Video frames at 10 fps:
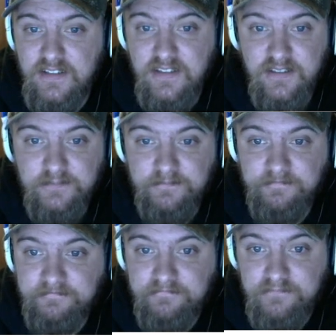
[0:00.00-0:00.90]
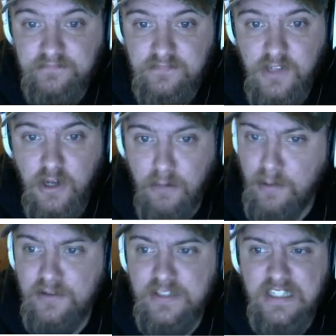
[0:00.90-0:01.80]
there, or
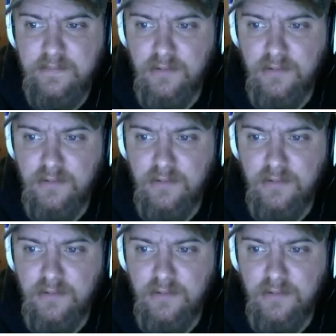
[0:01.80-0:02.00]
burnt tip,